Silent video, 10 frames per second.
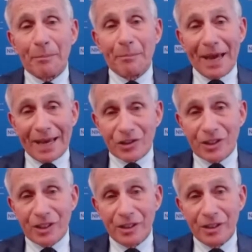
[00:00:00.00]
the
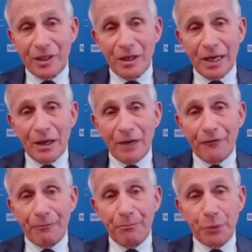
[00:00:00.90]
best
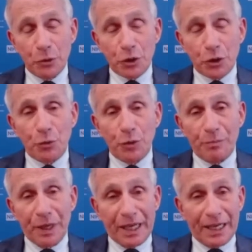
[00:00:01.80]
boost would
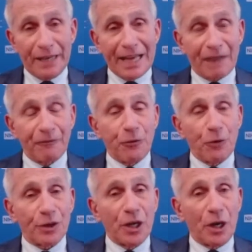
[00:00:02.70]
be, that
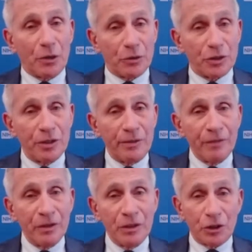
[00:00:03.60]
fourth dose.
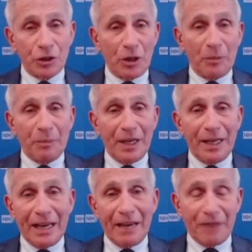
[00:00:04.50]
Should it
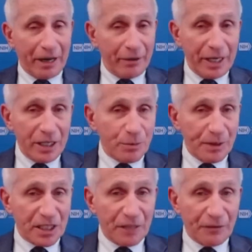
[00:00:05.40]
be a
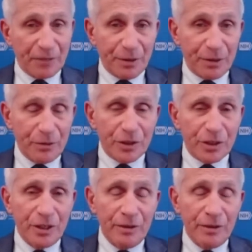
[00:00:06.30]
variant-specific boost?